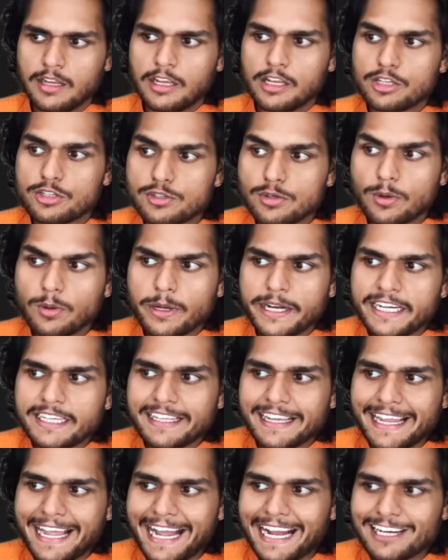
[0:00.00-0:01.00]
So
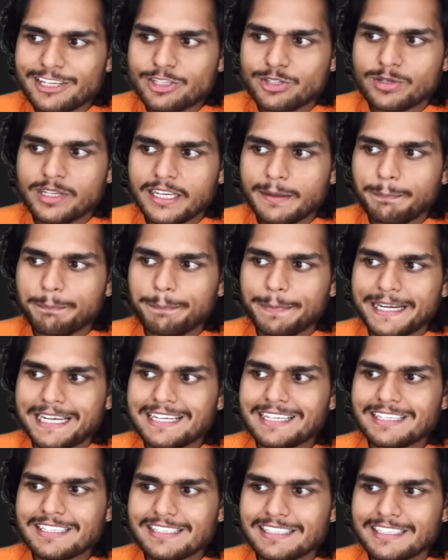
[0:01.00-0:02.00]
it actually
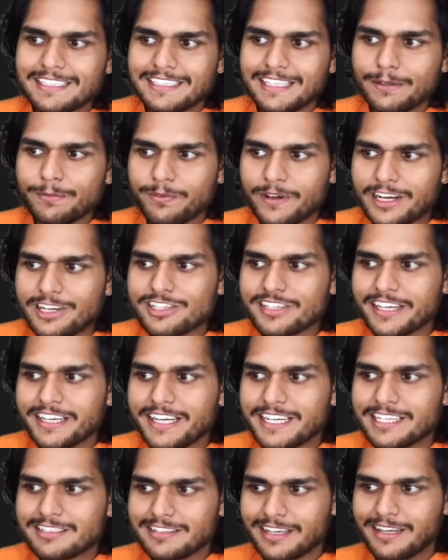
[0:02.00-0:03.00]
prints the function
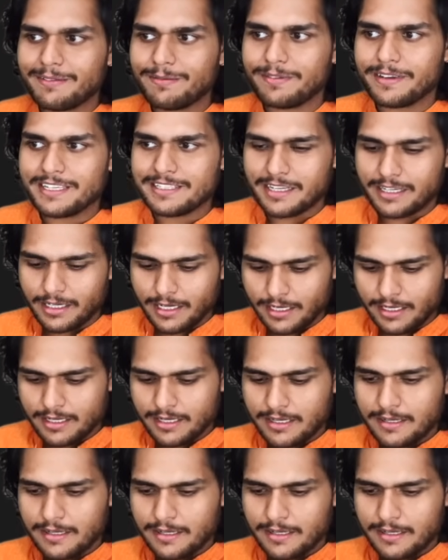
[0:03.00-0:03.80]
itself, isn't it?